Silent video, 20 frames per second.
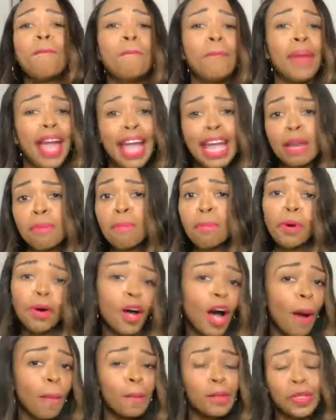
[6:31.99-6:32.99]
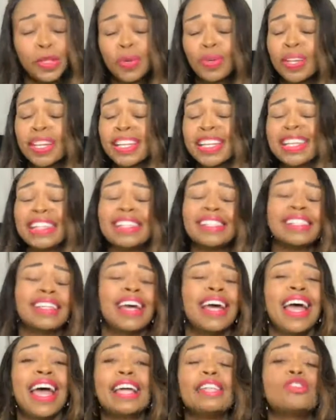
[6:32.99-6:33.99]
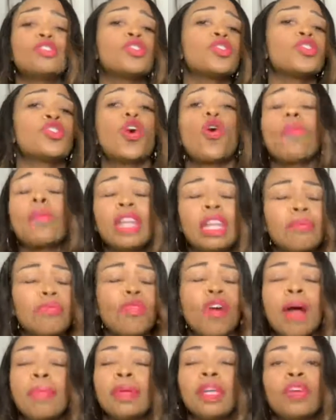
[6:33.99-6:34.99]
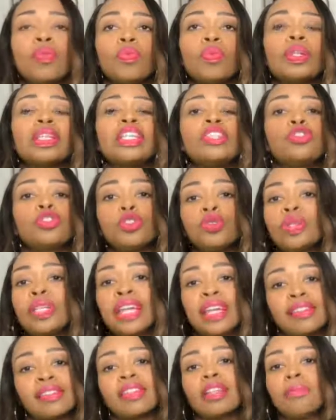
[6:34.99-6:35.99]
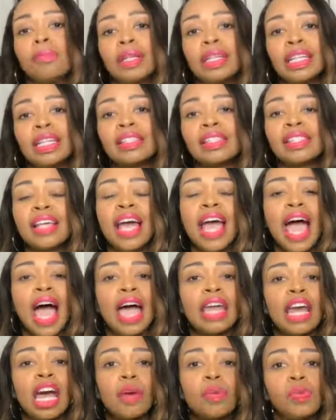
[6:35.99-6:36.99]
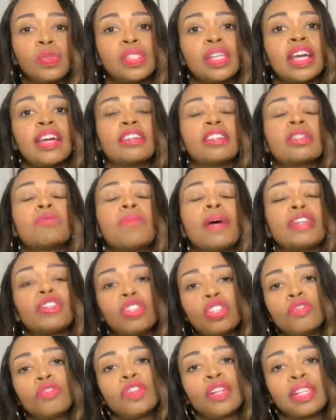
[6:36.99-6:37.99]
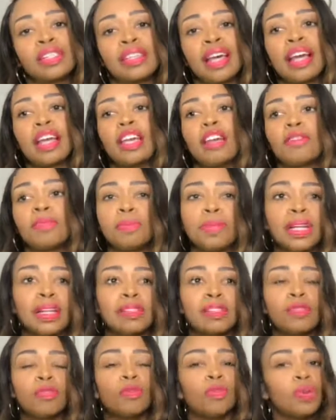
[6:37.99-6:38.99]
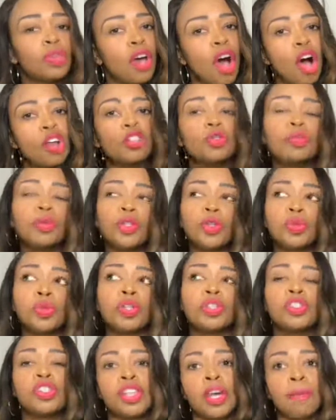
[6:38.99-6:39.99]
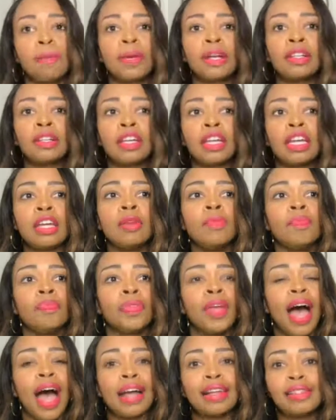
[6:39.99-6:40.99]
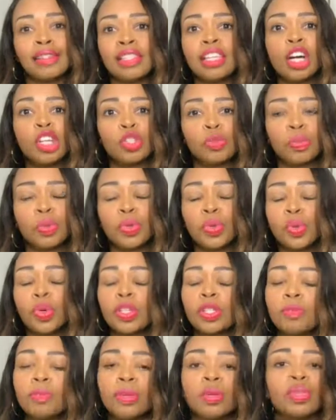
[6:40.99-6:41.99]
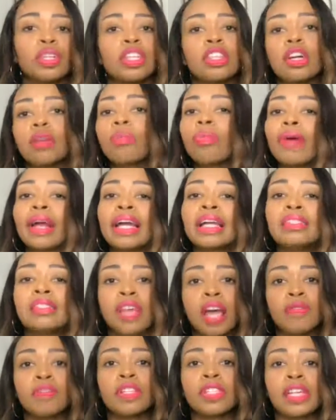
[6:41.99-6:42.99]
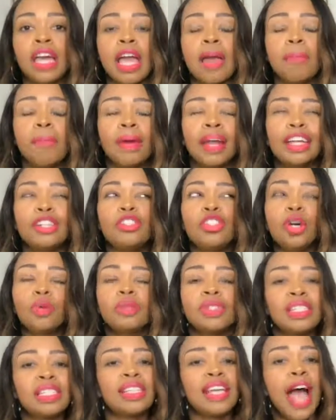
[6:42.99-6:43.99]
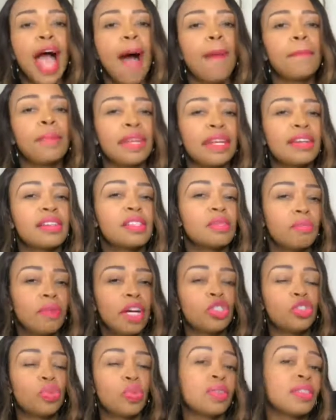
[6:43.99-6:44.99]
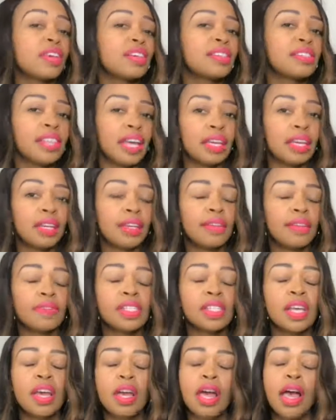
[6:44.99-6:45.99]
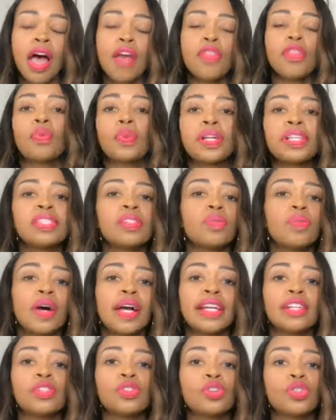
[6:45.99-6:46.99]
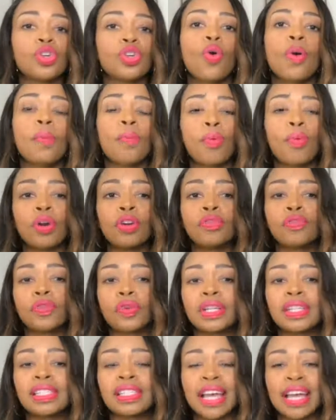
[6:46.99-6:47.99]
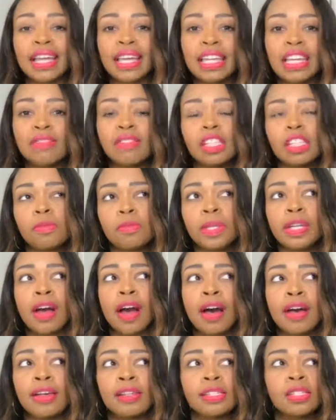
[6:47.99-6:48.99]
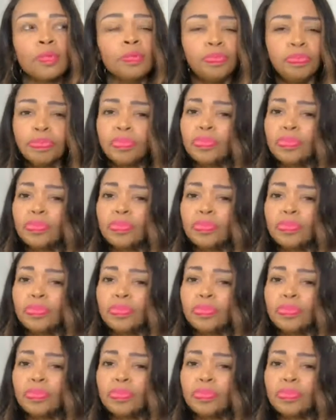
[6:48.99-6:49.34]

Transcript: paid book opportunities, and so many more. I mean, it really truly is limitless. And I will say, especially for executives, because with entrepreneurs, typically, I see entrepreneurs building their brands every day, but I don't see it happening as much with executives. And the reason why it's so important for executives is because